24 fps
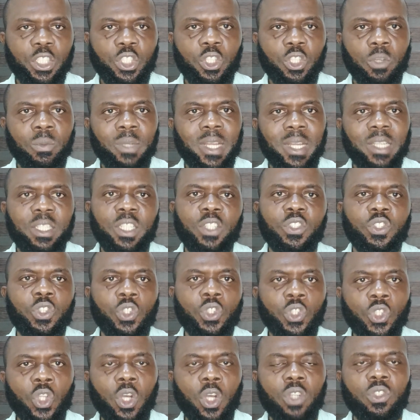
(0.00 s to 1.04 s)
I don't have the
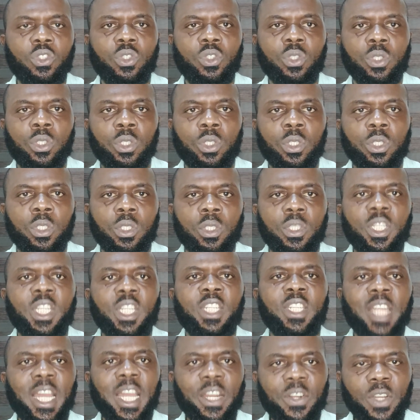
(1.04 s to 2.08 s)
time to tell you everything
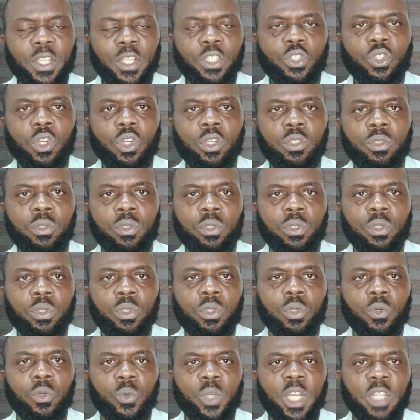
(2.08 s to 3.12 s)
the Bible says you
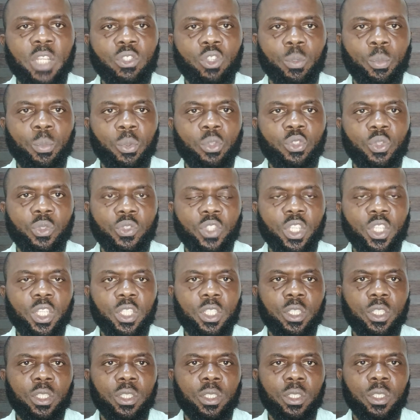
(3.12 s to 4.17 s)
are, but I will keep
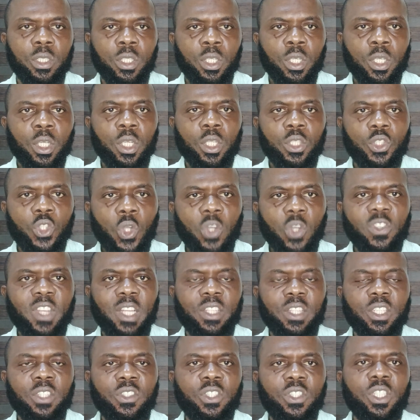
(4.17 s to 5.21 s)
reminding you, my dear
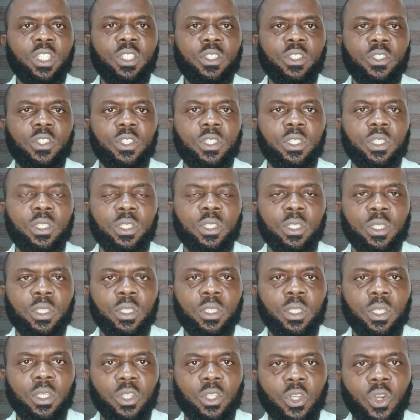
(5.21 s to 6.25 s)
people, among the
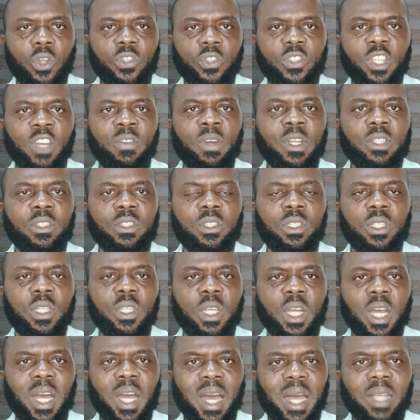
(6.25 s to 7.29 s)
many things the Bible
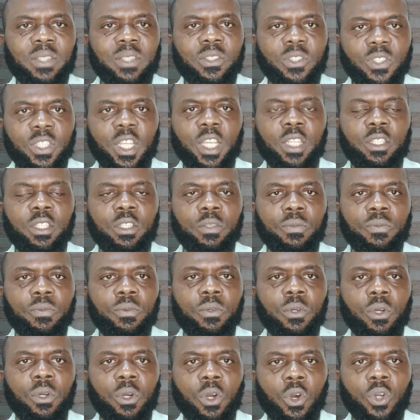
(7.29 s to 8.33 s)
says about you
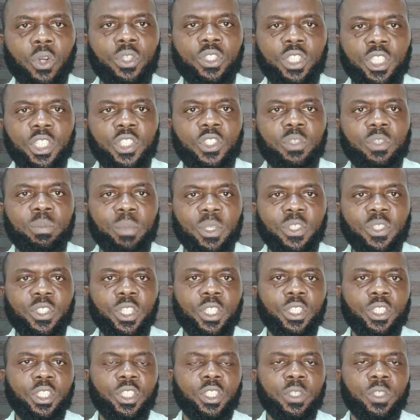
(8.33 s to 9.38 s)
is that you are
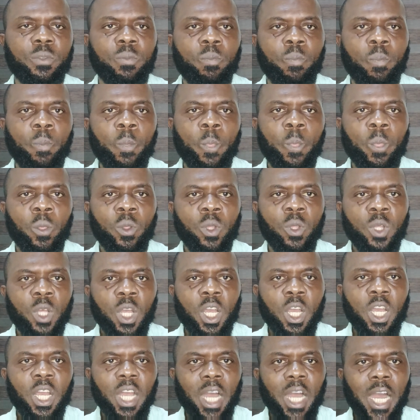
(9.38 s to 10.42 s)
light, you are
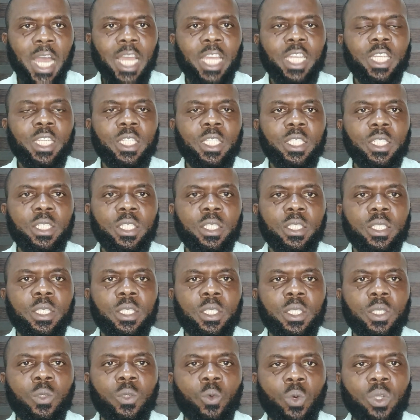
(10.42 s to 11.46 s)
salt. Say, I am
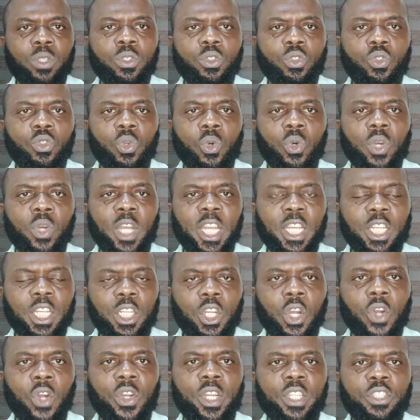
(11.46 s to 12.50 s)
light. Let the
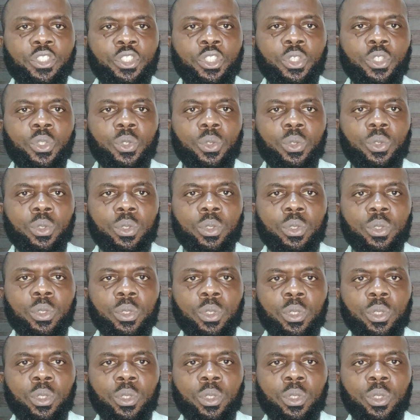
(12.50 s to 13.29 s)
devil hear it.